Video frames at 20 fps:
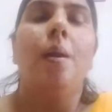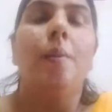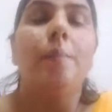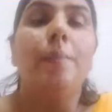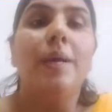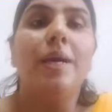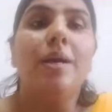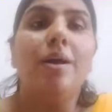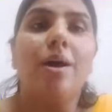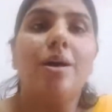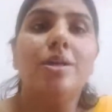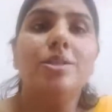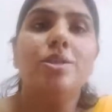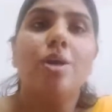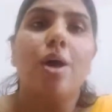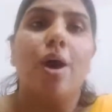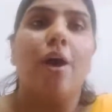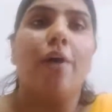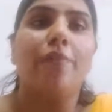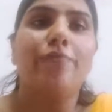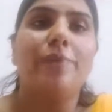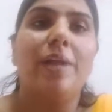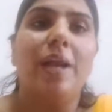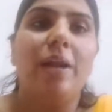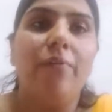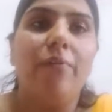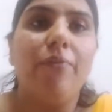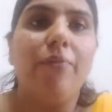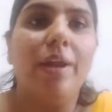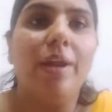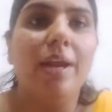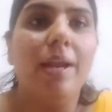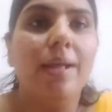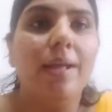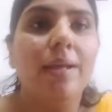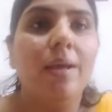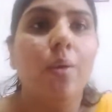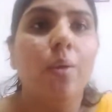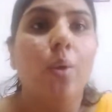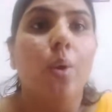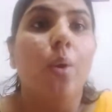Because of that feeling,